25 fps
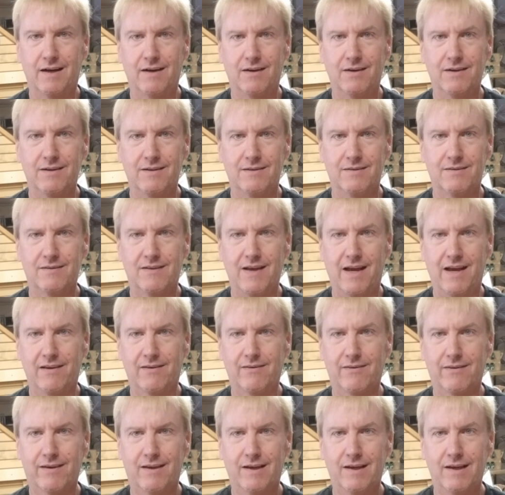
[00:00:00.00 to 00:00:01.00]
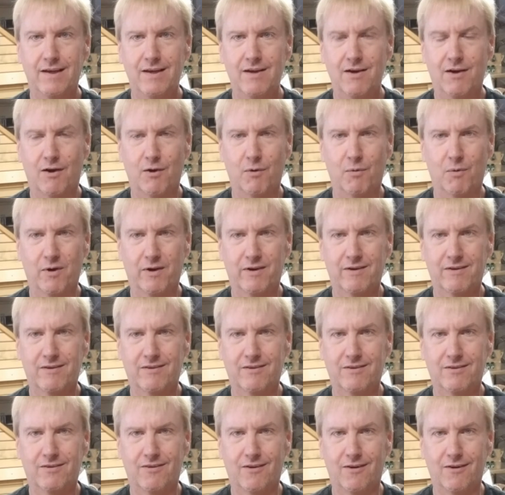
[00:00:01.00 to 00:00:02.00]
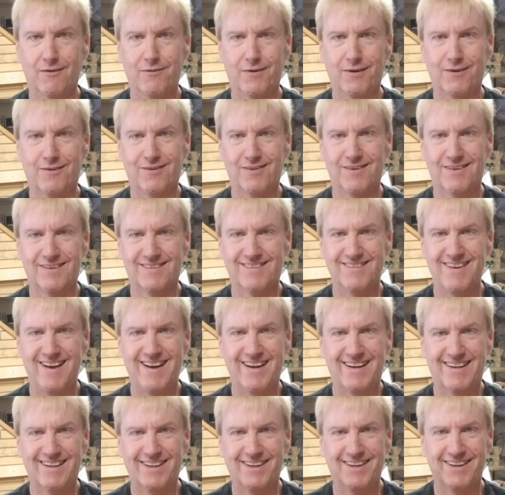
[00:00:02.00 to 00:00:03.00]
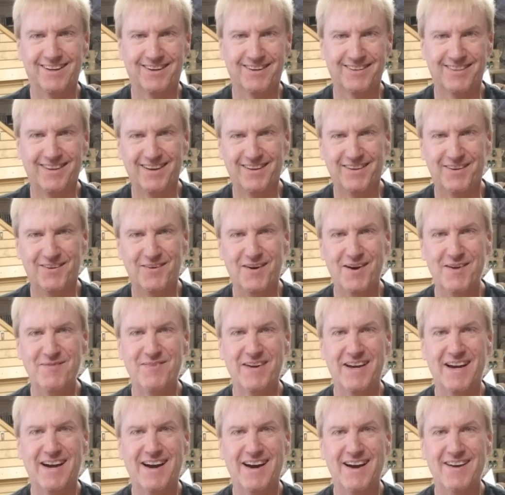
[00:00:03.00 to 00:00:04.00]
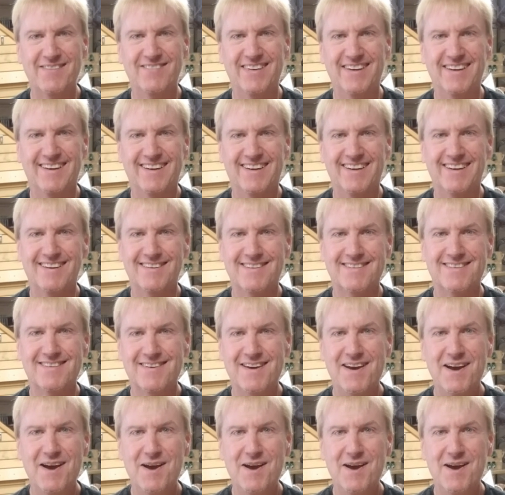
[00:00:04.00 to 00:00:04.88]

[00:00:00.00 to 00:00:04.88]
whose desk or work surface looks any cleaner than the one behind me is